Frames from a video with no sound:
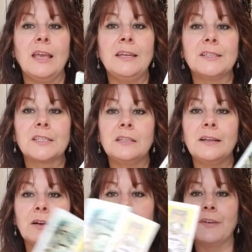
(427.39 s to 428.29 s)
And it's
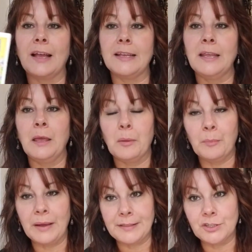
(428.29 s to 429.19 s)
clarified
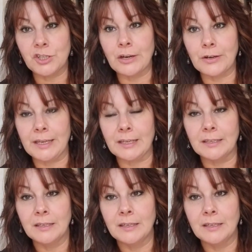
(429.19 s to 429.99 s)
by the chariot,